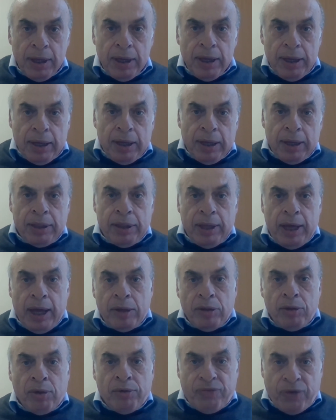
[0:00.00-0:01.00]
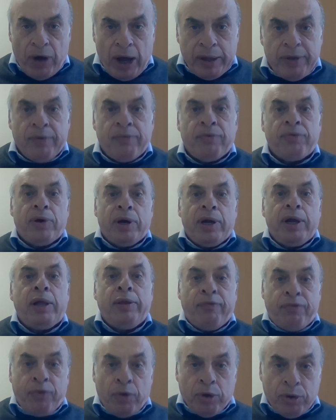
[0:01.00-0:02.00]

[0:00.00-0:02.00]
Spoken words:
They are not fighting really for